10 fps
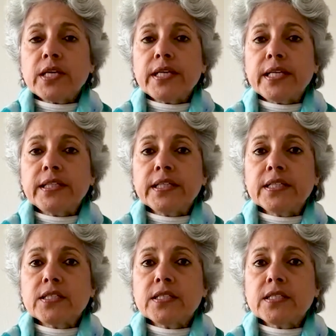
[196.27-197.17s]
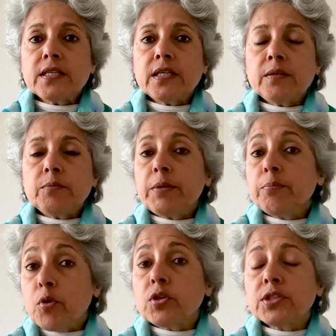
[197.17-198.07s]
And I think it's uh,
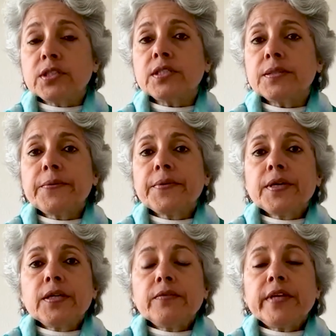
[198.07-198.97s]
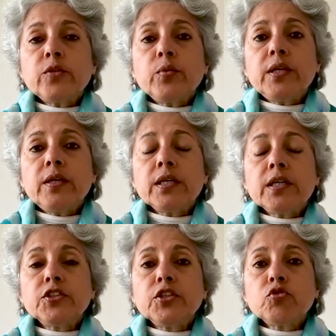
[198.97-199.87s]
important that we
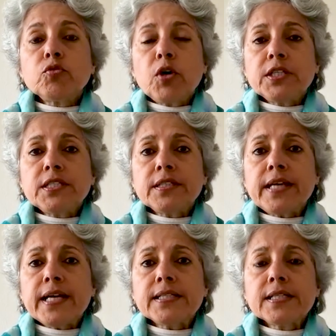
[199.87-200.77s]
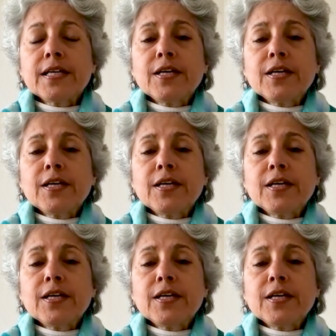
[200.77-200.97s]
continue to monitor that.